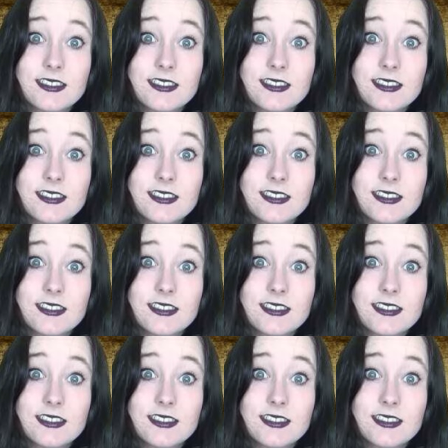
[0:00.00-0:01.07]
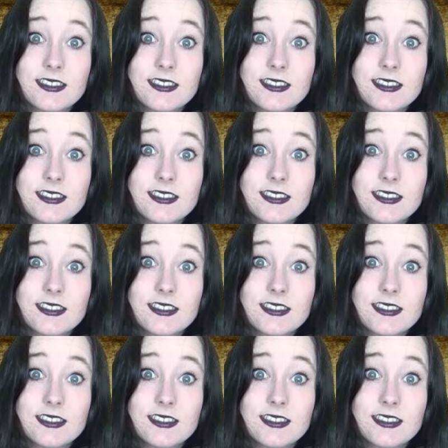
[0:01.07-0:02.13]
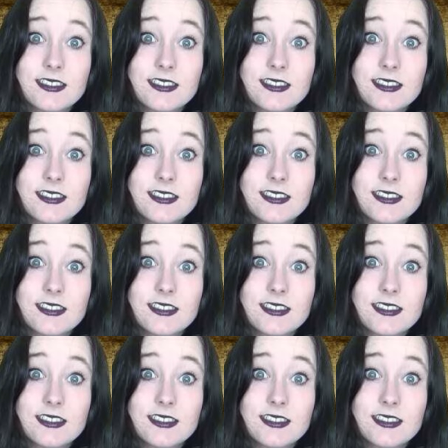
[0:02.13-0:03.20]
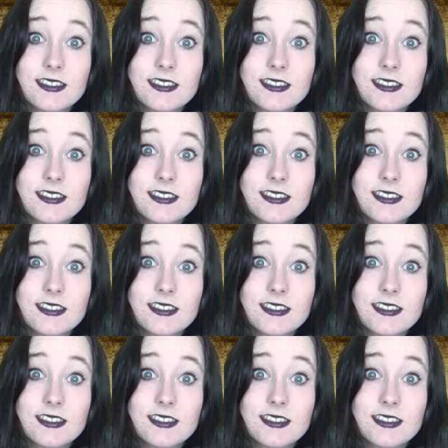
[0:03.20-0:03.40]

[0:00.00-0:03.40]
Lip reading: The face doesn't move, so there is nothing to read.